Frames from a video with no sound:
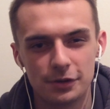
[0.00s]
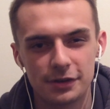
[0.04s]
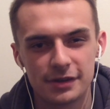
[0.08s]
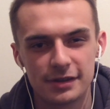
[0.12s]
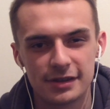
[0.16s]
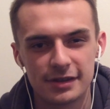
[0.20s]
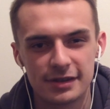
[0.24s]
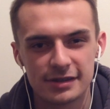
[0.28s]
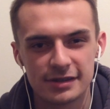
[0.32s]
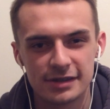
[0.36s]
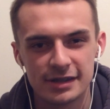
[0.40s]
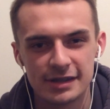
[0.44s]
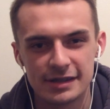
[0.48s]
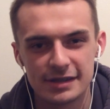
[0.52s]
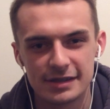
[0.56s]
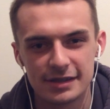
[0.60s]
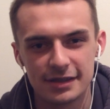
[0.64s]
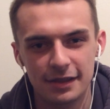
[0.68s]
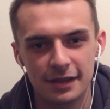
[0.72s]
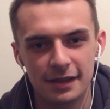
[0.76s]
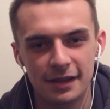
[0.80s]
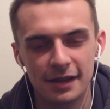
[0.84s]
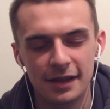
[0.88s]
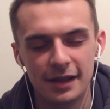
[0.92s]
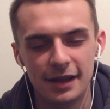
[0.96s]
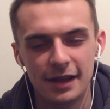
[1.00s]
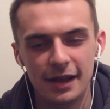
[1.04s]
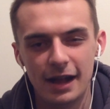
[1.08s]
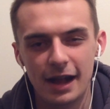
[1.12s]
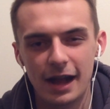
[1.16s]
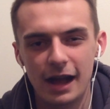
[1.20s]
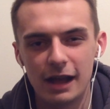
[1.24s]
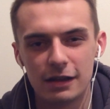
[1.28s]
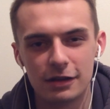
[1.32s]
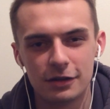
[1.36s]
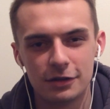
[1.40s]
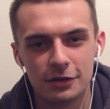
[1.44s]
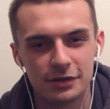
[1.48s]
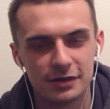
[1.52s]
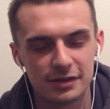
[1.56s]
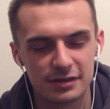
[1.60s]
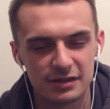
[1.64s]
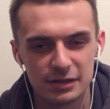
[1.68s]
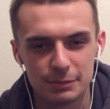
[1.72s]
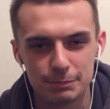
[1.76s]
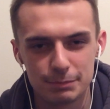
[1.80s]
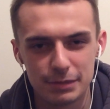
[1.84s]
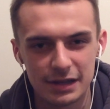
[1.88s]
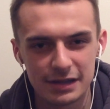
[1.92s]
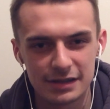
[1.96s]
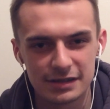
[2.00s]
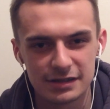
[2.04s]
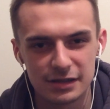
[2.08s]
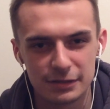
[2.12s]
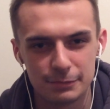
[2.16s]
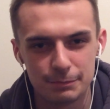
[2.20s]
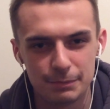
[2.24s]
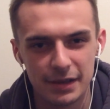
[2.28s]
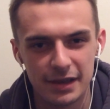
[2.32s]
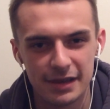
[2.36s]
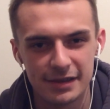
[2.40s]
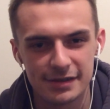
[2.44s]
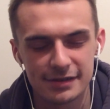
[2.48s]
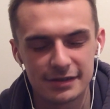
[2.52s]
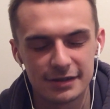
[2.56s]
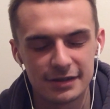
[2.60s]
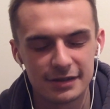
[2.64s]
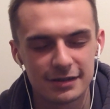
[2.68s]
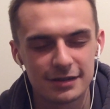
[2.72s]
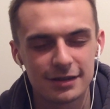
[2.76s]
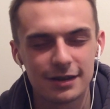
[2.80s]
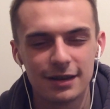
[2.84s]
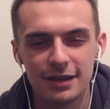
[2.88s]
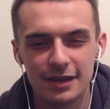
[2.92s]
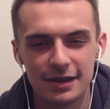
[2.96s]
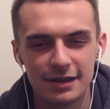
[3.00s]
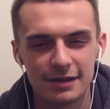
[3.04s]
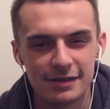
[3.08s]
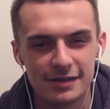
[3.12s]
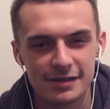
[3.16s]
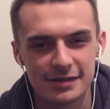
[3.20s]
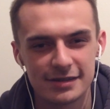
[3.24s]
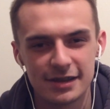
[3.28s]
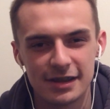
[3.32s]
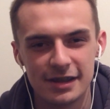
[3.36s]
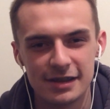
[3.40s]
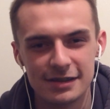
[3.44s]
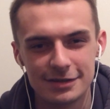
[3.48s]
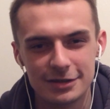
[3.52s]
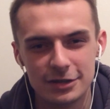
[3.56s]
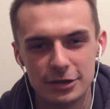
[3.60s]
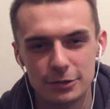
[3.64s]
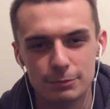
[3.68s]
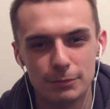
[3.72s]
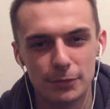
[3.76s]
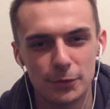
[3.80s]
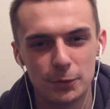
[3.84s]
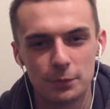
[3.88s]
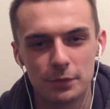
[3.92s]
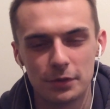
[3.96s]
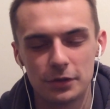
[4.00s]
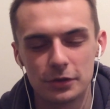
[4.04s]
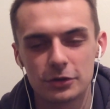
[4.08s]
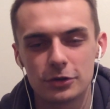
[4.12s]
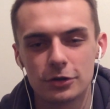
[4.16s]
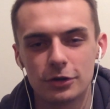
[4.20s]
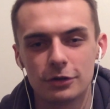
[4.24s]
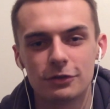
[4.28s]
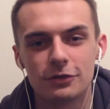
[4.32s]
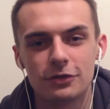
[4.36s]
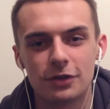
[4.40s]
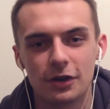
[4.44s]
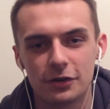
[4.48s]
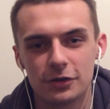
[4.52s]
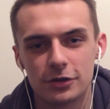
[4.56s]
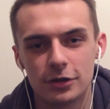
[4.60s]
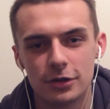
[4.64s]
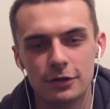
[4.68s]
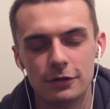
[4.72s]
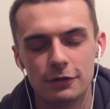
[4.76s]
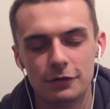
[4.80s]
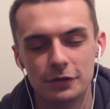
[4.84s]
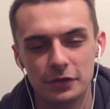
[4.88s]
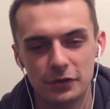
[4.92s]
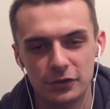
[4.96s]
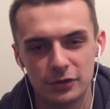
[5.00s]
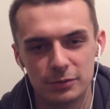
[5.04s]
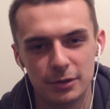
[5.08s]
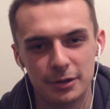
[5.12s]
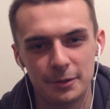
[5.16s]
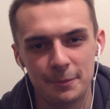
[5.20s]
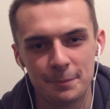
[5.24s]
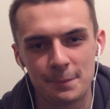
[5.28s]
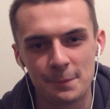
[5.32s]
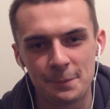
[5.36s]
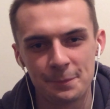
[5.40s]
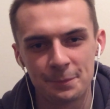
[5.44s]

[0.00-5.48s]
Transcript: us in the sense that Alan Hutton is past his best, and it's clear his days are numbered with his contract over in the summer.